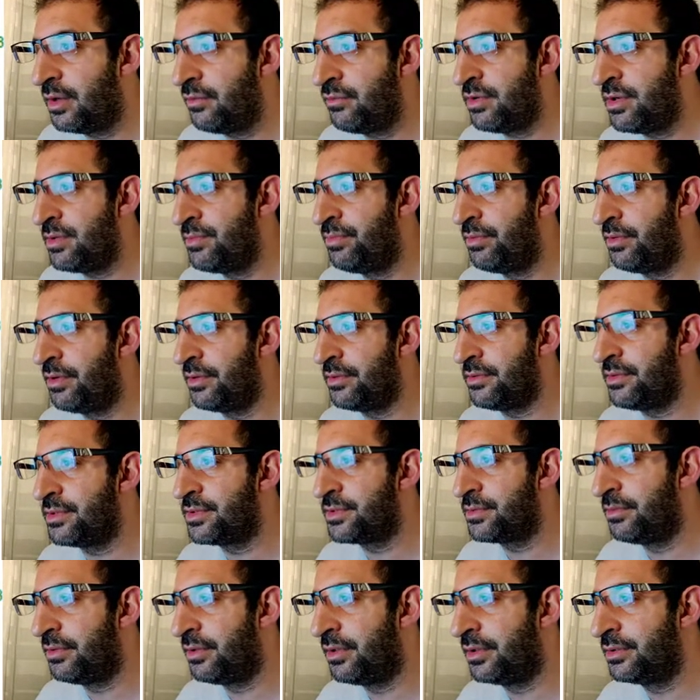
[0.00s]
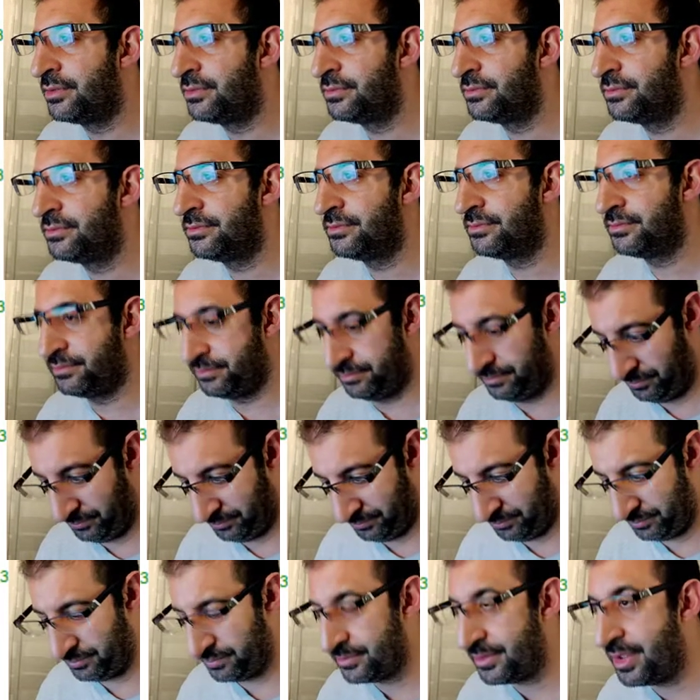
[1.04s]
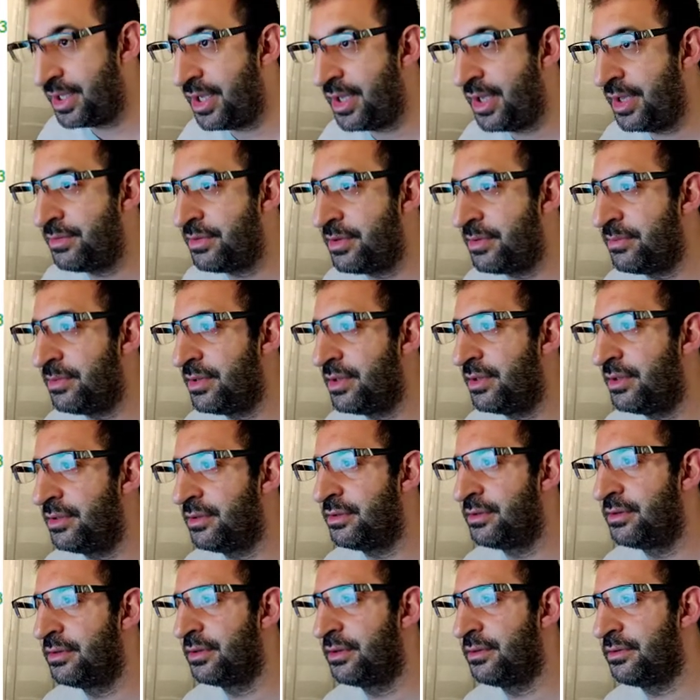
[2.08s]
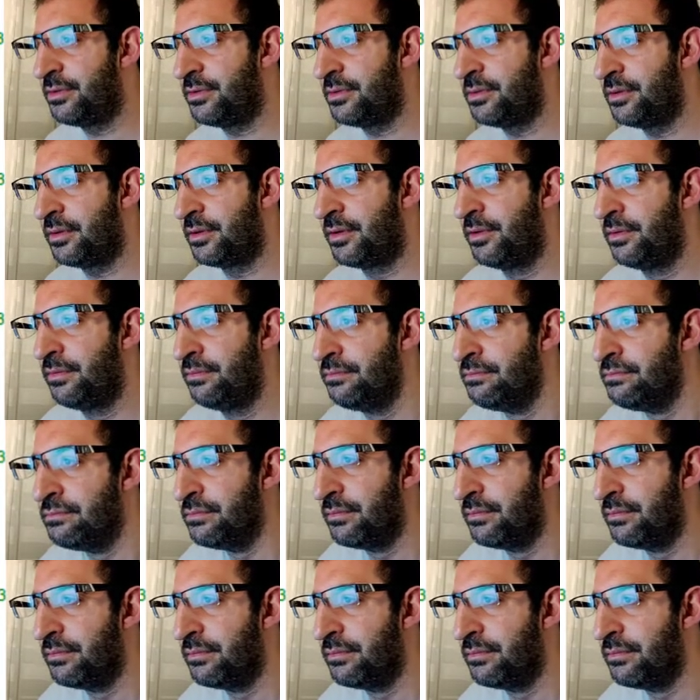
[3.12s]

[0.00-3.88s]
I will import this one. Maybe look.